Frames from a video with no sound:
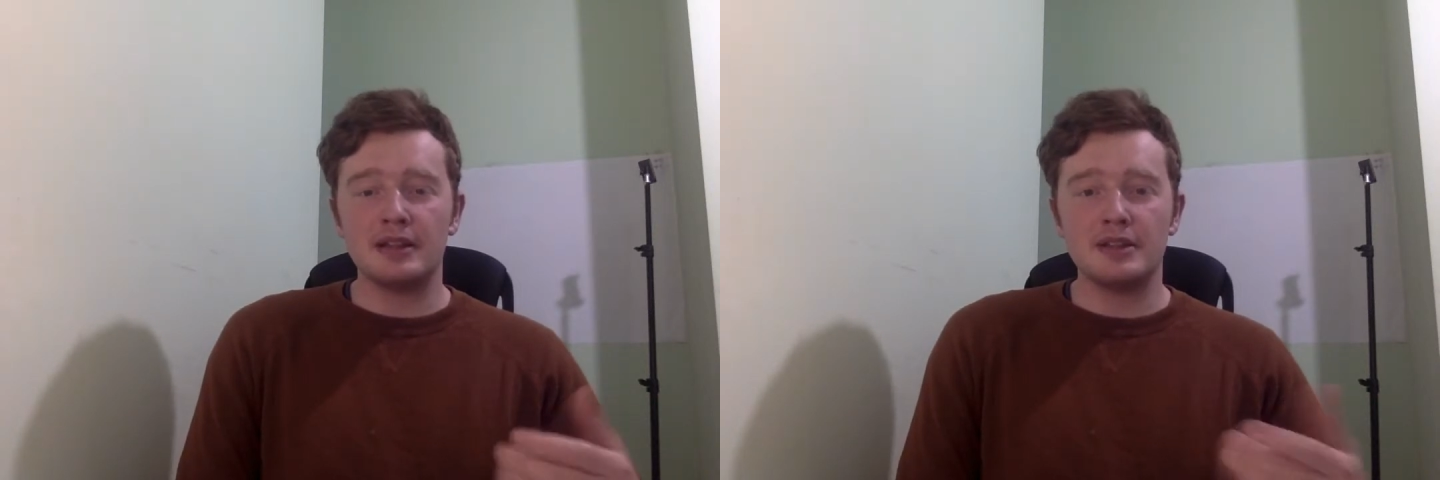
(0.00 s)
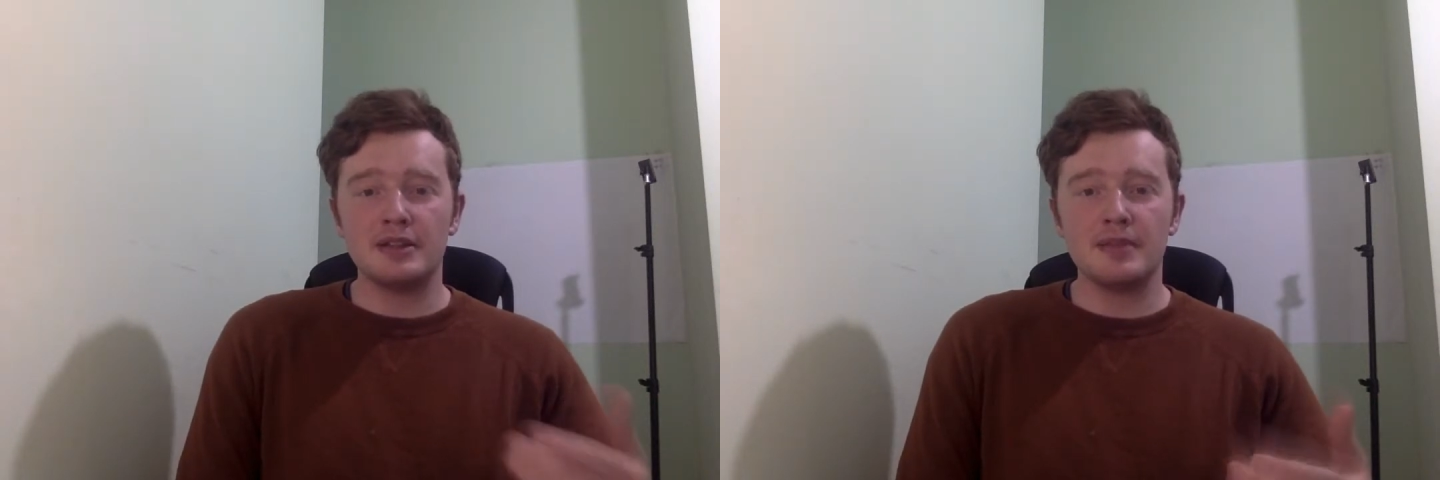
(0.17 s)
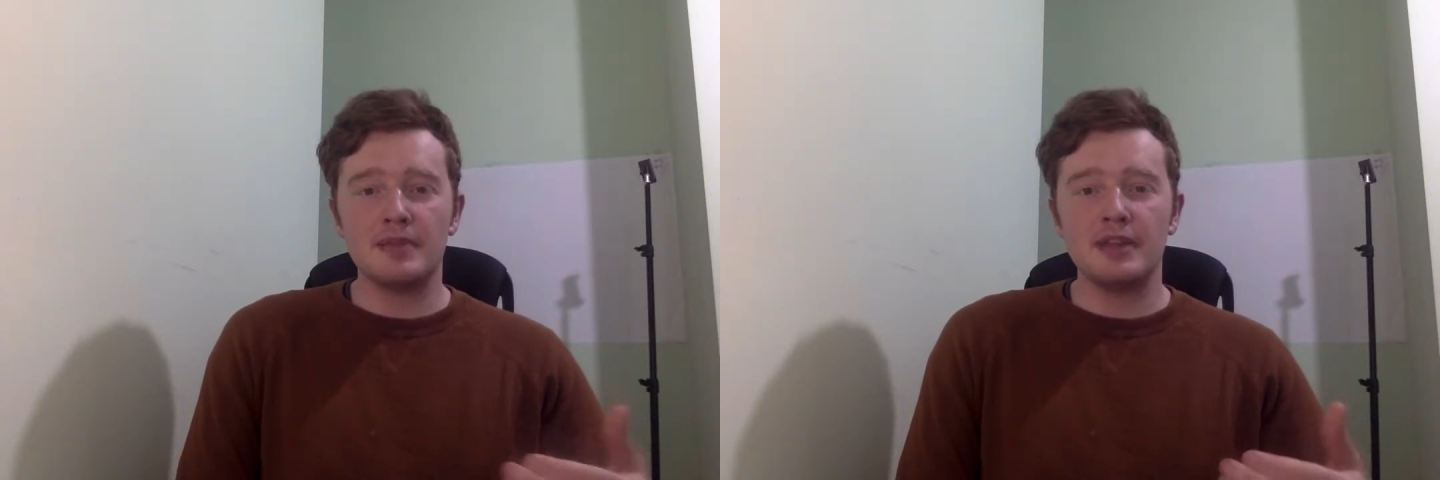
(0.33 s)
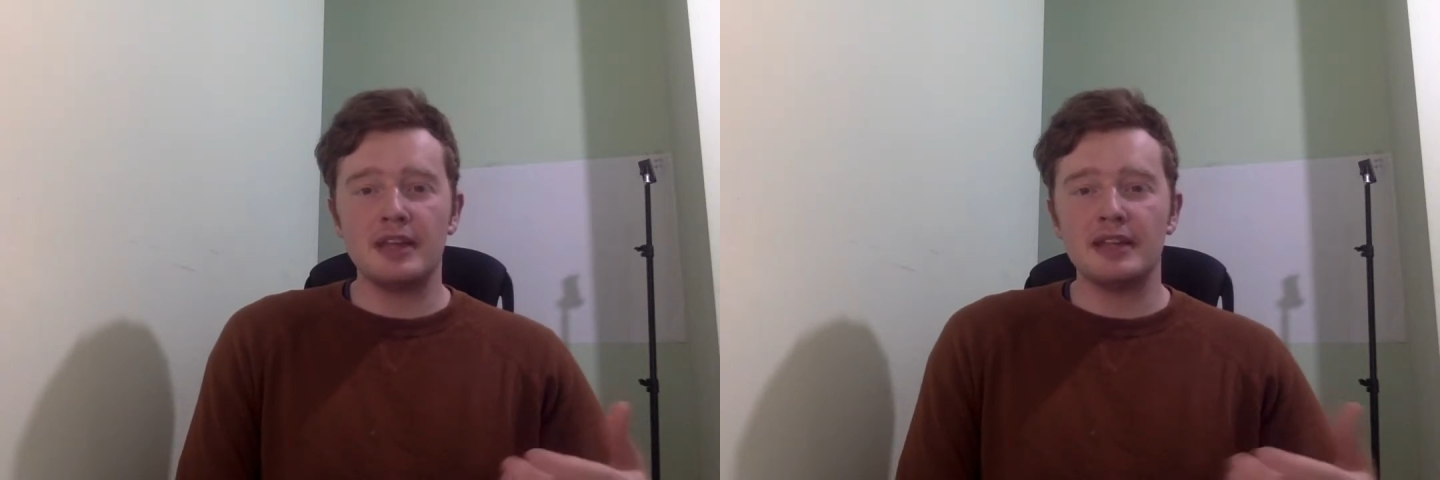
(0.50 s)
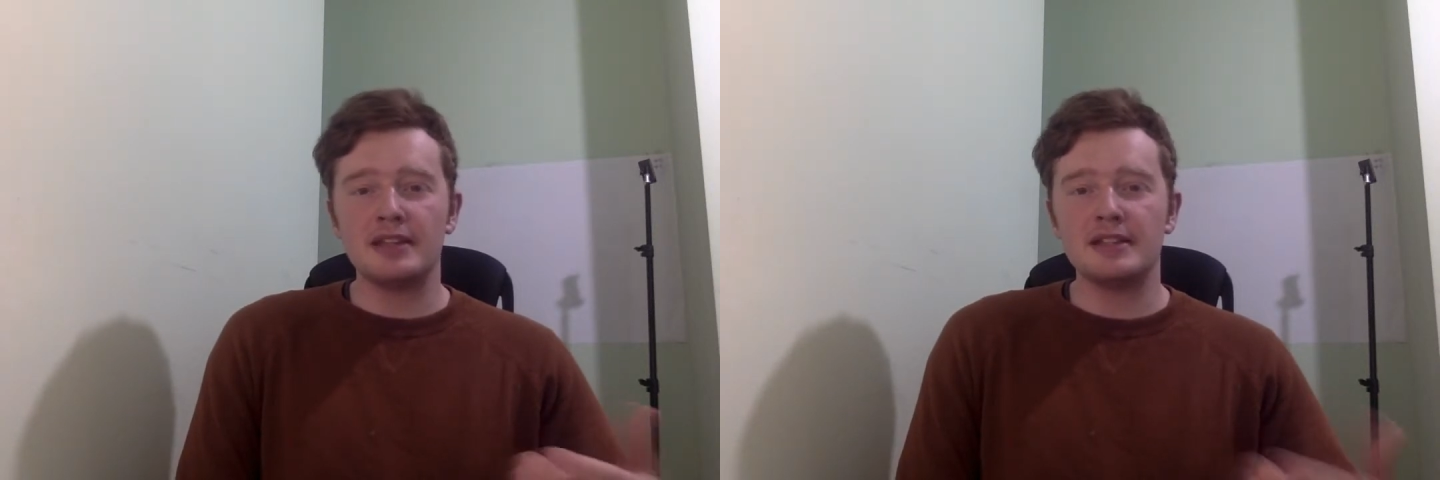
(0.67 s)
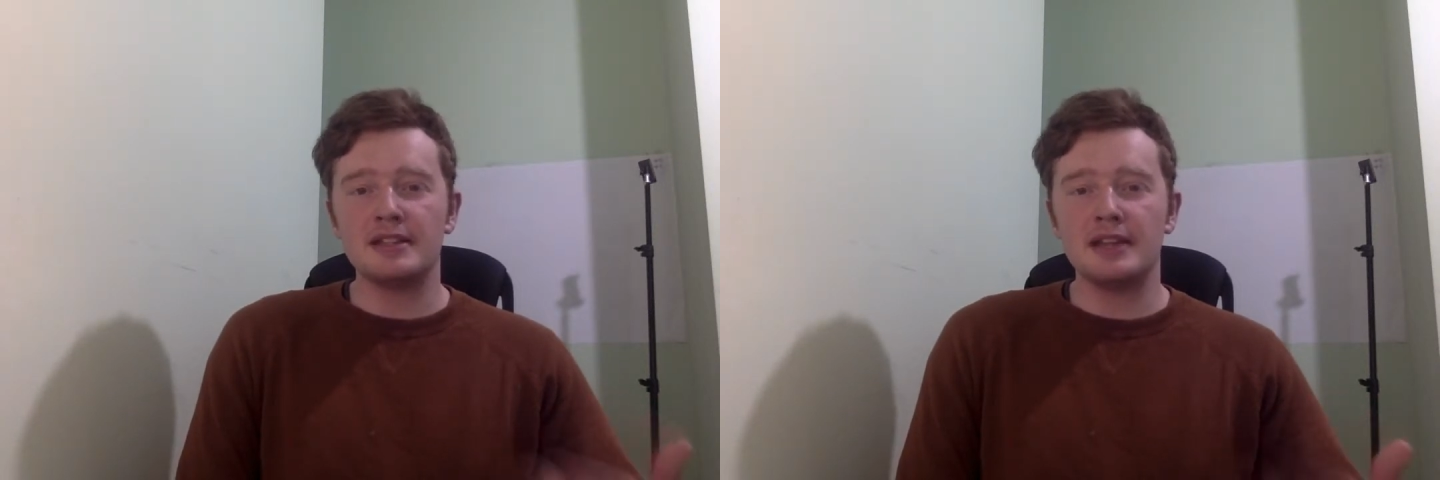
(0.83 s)
something
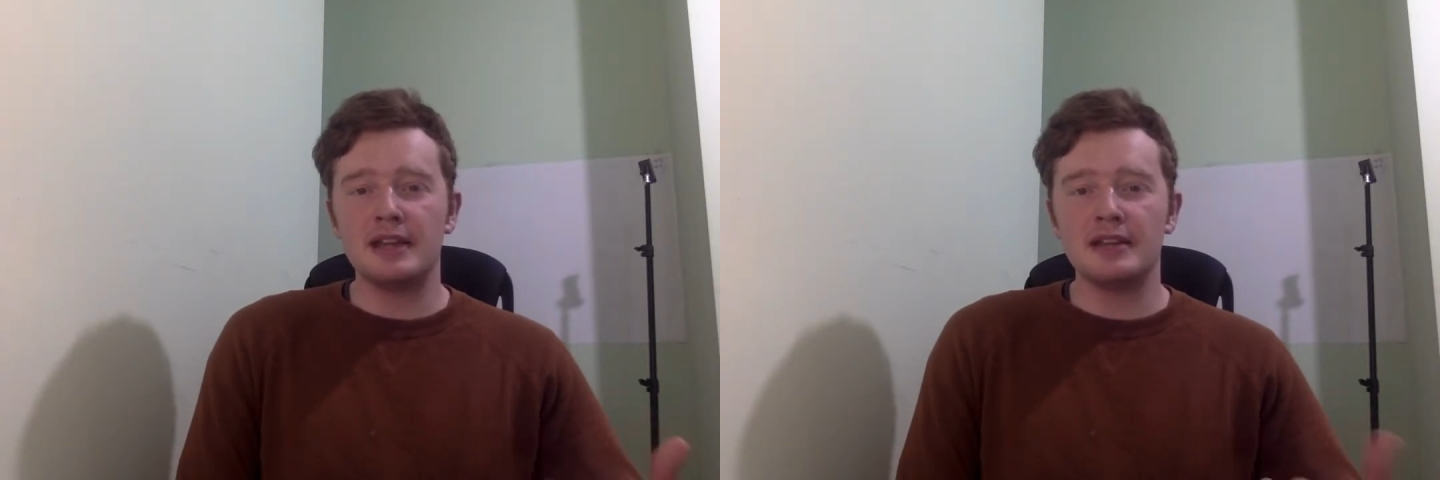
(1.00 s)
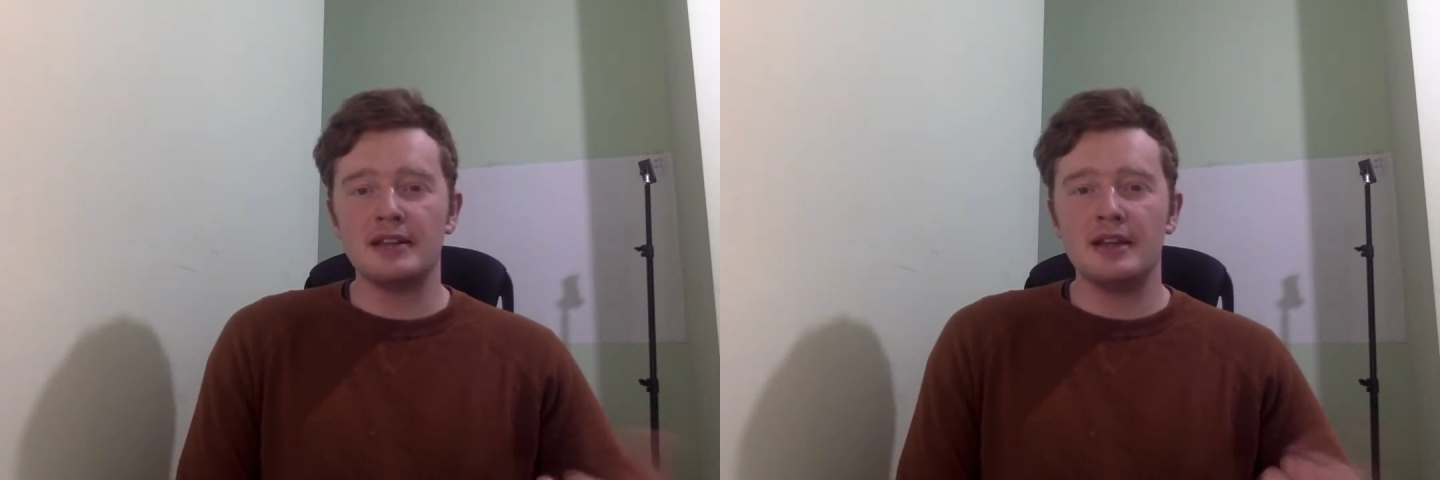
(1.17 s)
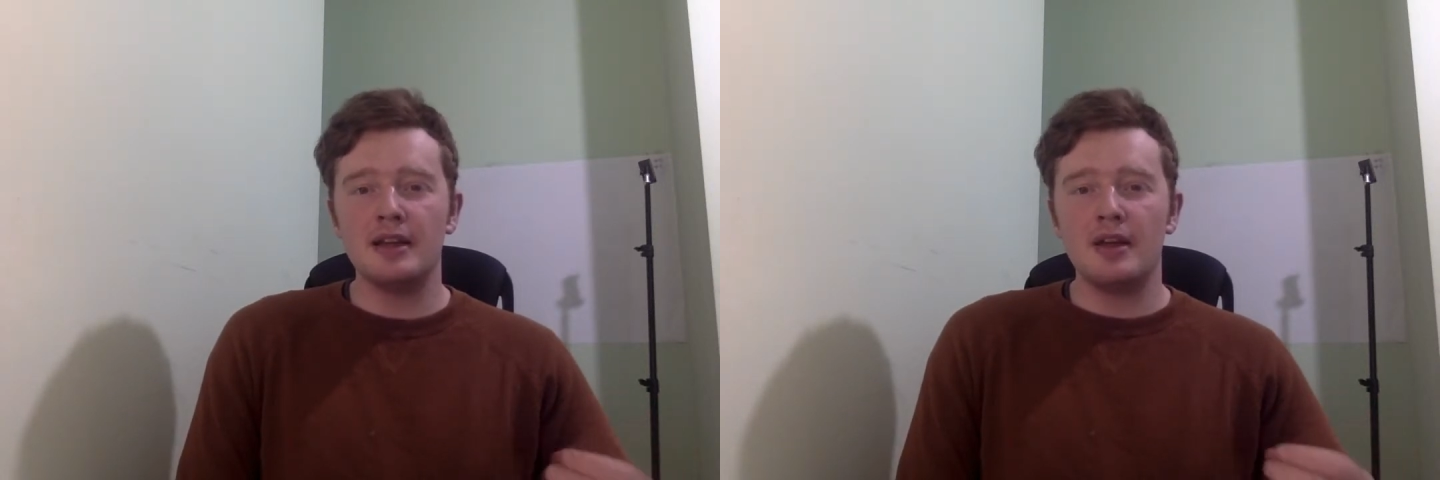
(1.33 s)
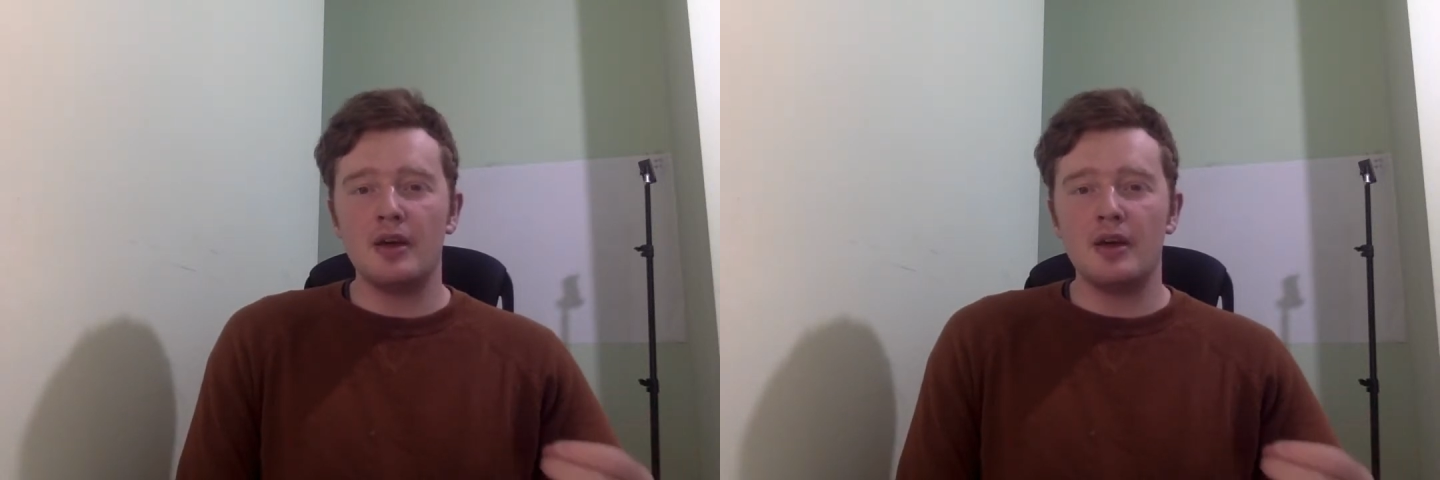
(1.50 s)
is said